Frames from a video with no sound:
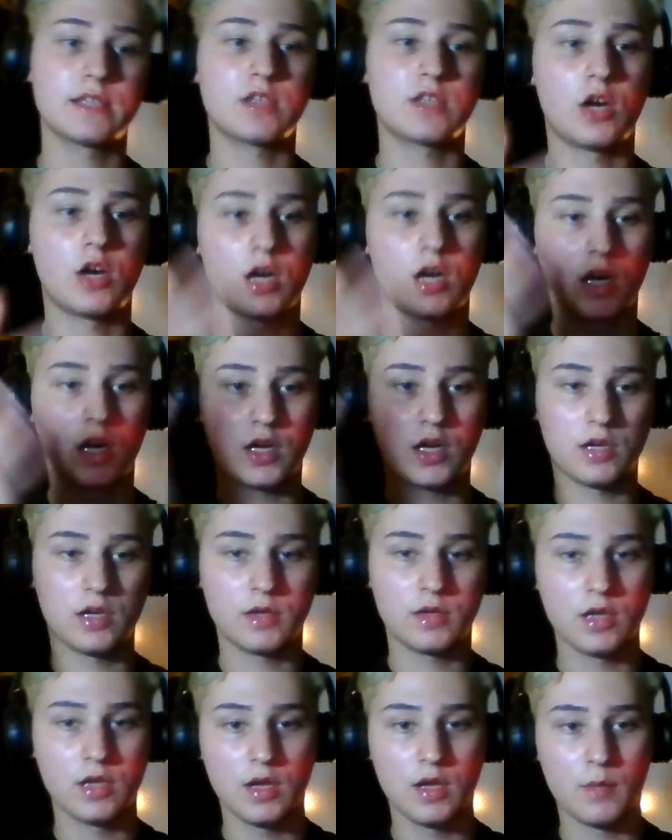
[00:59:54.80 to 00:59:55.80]
are
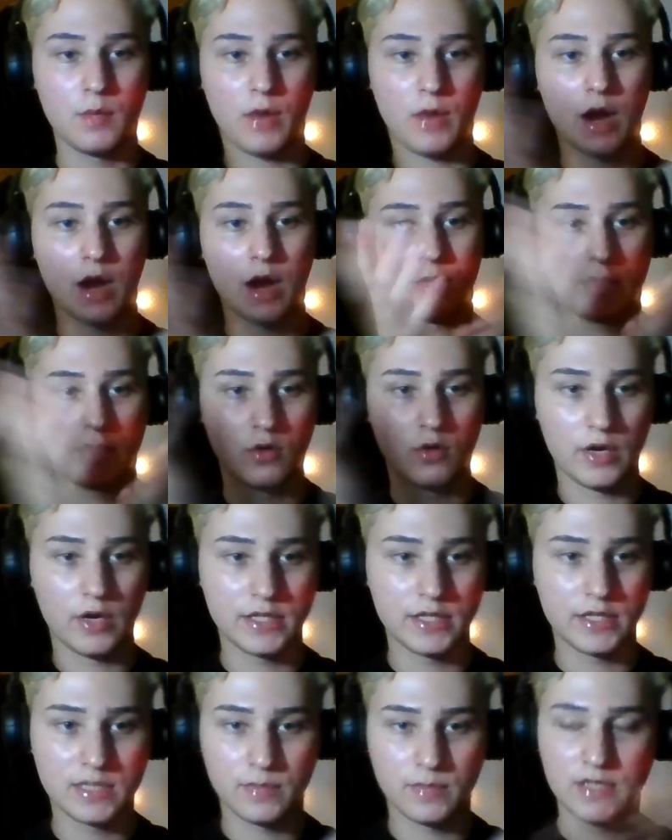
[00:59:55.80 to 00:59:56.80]
probably going
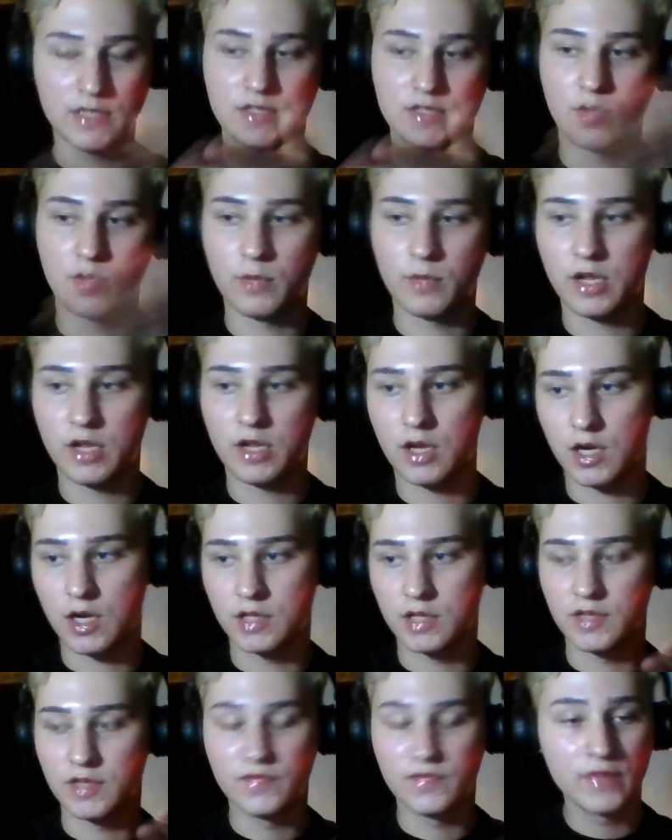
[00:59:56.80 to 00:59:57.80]
to be somewhere here in
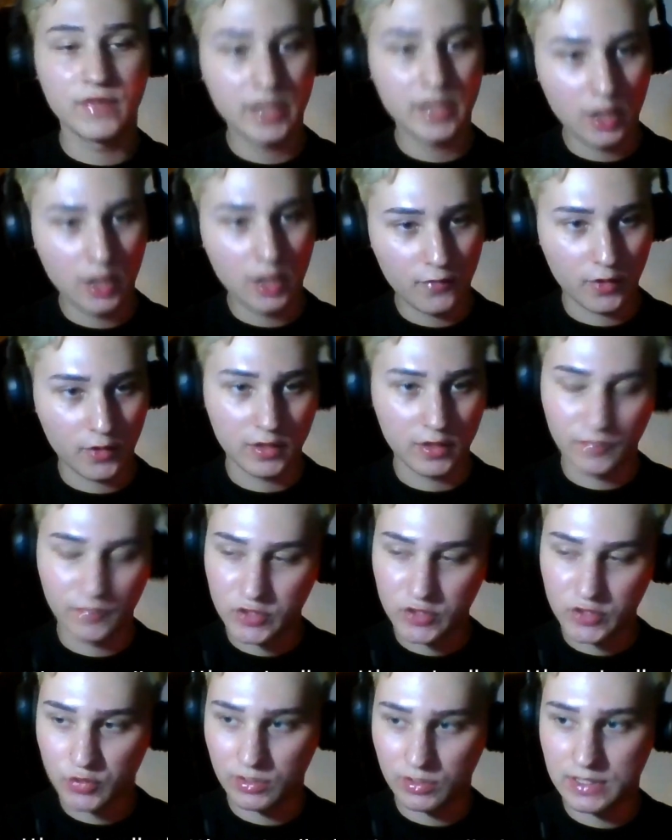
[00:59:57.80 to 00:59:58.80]
the video for the
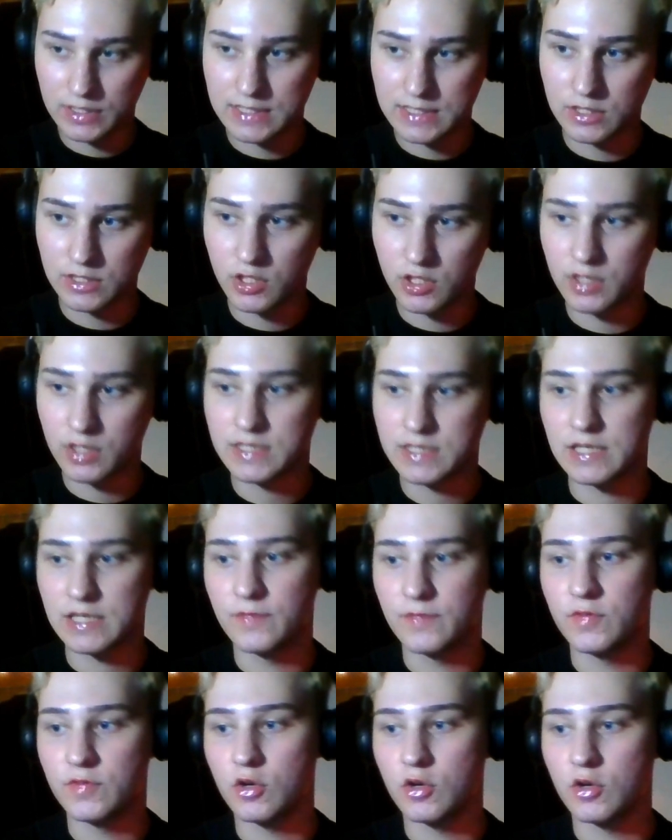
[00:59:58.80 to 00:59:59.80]
visual listeners. If you're